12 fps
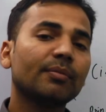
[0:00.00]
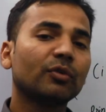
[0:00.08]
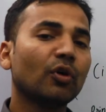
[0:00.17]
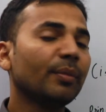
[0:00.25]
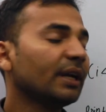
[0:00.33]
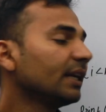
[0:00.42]

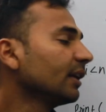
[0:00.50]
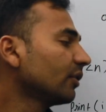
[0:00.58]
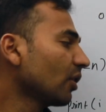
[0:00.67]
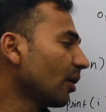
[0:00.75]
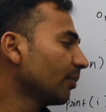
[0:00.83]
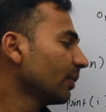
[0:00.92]
dominating
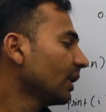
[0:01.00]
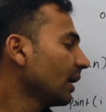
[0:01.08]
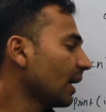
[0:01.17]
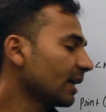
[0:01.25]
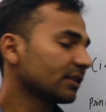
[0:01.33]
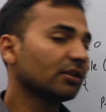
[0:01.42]
term
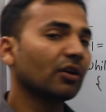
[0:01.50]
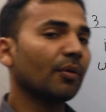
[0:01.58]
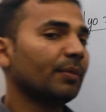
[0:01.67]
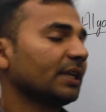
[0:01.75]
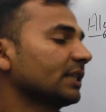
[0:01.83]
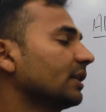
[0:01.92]
as the
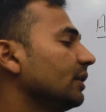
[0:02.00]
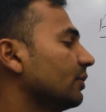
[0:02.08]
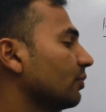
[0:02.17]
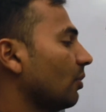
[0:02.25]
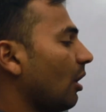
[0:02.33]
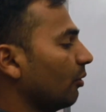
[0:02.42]
complexity.
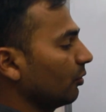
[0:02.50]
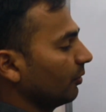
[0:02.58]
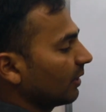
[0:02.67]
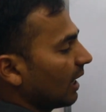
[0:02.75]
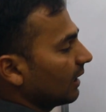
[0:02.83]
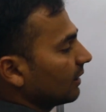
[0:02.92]
So how do we
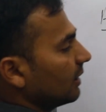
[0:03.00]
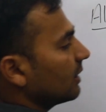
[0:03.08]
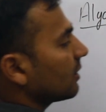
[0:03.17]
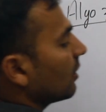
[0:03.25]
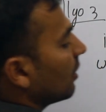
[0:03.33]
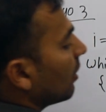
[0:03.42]
write this?
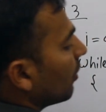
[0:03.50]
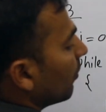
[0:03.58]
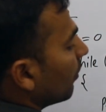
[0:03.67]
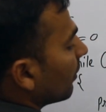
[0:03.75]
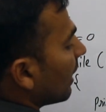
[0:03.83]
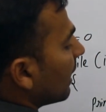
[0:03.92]

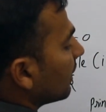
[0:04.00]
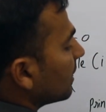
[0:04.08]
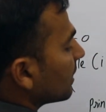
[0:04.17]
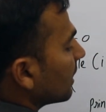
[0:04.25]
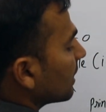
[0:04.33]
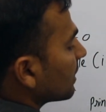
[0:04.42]
We write
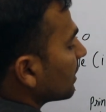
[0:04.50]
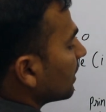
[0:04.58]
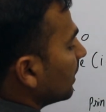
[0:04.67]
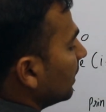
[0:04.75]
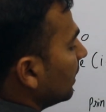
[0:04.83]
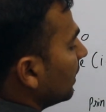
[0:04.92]
this as
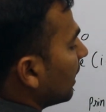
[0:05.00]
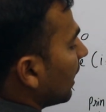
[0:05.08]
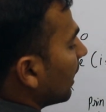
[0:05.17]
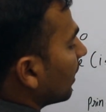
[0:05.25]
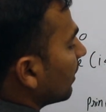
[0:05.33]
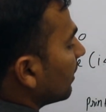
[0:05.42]

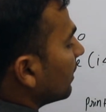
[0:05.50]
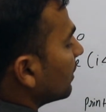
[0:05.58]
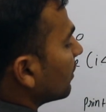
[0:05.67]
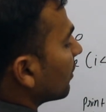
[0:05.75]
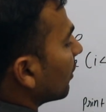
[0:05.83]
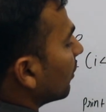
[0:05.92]
Tn
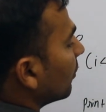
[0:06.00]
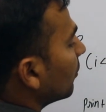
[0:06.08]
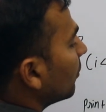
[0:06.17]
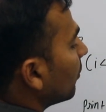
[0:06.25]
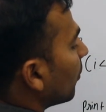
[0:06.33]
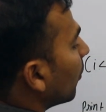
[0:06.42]
is equal
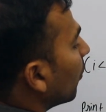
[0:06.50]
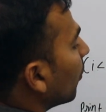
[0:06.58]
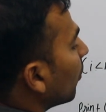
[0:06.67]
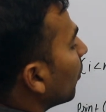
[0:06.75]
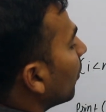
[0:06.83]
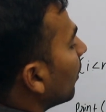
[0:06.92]
to
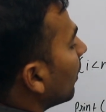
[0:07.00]
O